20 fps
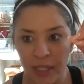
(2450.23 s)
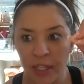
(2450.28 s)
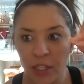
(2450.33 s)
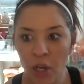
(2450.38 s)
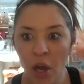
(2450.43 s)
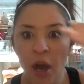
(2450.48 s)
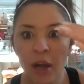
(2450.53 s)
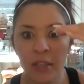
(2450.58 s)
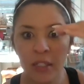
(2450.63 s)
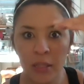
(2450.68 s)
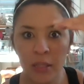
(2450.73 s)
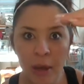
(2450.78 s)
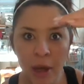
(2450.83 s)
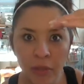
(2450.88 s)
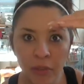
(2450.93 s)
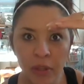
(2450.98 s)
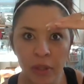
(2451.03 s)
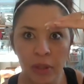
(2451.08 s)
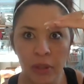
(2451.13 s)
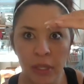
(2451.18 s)
It talks
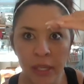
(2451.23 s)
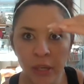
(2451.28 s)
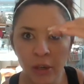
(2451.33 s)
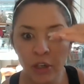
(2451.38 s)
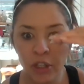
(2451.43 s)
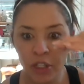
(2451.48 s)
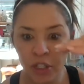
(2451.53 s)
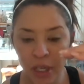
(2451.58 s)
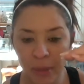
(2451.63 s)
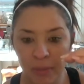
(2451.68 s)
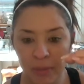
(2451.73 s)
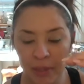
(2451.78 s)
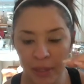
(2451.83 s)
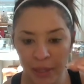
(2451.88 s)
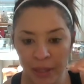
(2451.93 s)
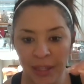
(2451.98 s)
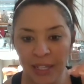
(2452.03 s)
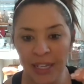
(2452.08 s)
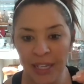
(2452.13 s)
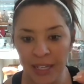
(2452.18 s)
about the leadership
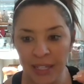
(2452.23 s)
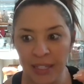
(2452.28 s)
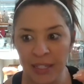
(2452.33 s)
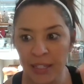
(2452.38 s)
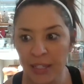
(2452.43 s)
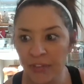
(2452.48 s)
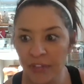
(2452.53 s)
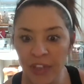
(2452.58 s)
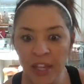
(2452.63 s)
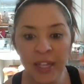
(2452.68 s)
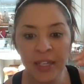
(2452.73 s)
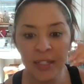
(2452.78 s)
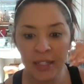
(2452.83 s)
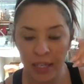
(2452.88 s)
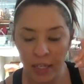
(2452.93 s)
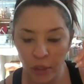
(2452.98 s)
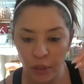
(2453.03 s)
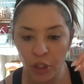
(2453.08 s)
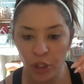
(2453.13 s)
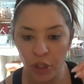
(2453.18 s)
list of things
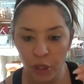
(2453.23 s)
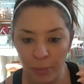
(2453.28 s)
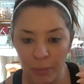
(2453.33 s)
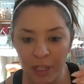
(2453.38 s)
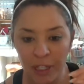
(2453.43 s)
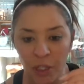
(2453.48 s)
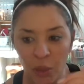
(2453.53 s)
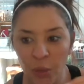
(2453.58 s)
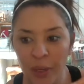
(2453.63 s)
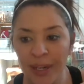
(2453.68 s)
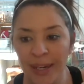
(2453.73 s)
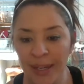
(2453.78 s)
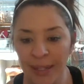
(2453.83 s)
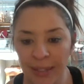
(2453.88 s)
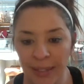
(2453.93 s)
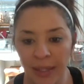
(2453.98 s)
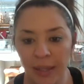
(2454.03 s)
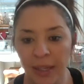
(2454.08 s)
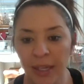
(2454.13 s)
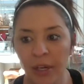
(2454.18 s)
that you should be doing as
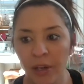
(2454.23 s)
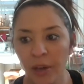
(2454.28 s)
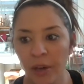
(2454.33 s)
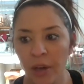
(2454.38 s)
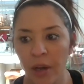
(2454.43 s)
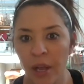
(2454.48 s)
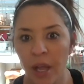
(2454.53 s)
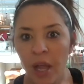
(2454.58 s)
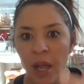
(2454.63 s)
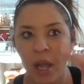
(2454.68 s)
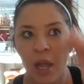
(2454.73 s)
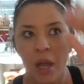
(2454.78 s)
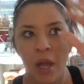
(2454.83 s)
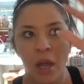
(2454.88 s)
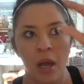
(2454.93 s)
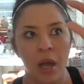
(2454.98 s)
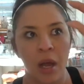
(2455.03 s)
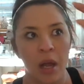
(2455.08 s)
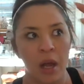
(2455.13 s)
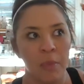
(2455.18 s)
a leader.
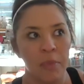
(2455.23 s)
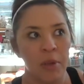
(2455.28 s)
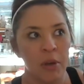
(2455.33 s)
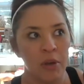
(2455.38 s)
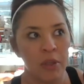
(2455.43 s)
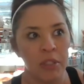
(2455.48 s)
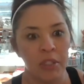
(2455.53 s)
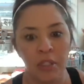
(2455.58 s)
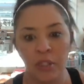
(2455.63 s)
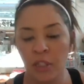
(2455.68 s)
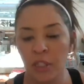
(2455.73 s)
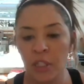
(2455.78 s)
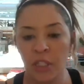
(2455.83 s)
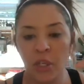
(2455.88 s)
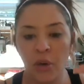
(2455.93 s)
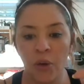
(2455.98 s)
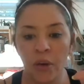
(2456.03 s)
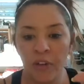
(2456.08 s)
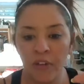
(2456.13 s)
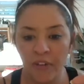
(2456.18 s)
There's
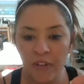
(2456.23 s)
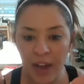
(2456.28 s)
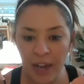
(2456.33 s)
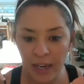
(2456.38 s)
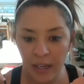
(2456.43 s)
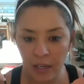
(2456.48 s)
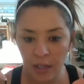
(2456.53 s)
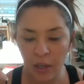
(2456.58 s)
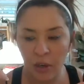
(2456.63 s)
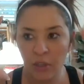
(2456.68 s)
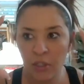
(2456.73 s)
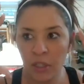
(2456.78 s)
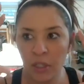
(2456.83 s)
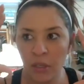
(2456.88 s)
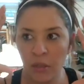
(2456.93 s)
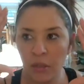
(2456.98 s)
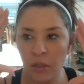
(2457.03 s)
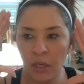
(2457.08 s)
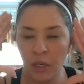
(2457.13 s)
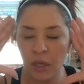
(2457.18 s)

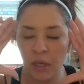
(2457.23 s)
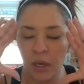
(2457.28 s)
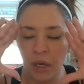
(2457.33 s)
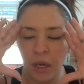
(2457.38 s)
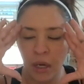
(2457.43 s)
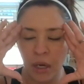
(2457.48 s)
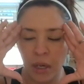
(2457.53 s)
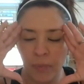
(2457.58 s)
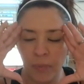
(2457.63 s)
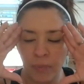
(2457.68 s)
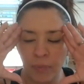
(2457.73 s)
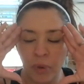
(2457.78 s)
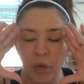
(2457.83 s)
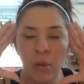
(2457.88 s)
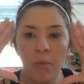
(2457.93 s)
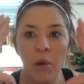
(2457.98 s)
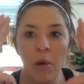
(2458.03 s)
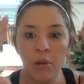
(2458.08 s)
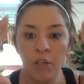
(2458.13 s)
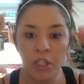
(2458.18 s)
the
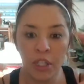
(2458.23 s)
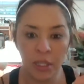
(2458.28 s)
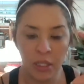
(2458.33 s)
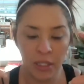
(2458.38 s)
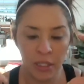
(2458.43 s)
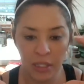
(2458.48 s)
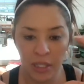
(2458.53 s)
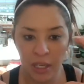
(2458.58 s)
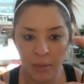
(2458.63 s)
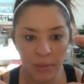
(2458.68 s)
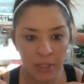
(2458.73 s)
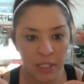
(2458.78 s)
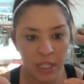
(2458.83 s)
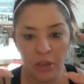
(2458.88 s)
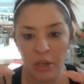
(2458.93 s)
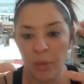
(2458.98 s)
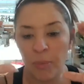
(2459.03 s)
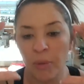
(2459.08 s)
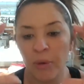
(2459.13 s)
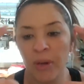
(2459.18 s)
promotion slips that you
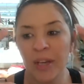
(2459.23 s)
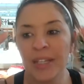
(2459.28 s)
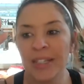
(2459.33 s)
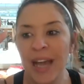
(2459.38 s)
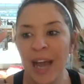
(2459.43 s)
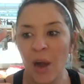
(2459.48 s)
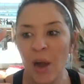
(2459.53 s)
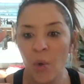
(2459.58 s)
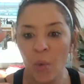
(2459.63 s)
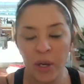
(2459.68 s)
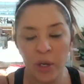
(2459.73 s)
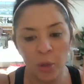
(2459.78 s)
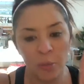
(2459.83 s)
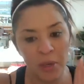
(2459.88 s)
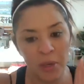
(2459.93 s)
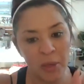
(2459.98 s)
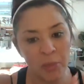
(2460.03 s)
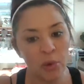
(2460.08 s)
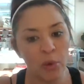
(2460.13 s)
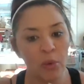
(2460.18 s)
could print out when your
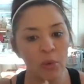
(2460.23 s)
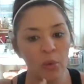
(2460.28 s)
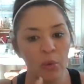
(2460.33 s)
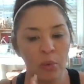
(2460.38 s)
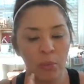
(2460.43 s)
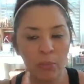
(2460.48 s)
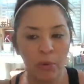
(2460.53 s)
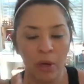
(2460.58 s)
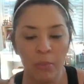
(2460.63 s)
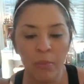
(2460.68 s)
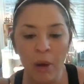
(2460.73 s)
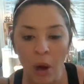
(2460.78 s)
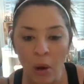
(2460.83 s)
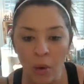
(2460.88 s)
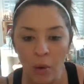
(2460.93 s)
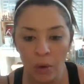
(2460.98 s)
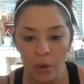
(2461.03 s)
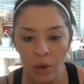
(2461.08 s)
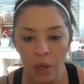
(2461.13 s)
people promote.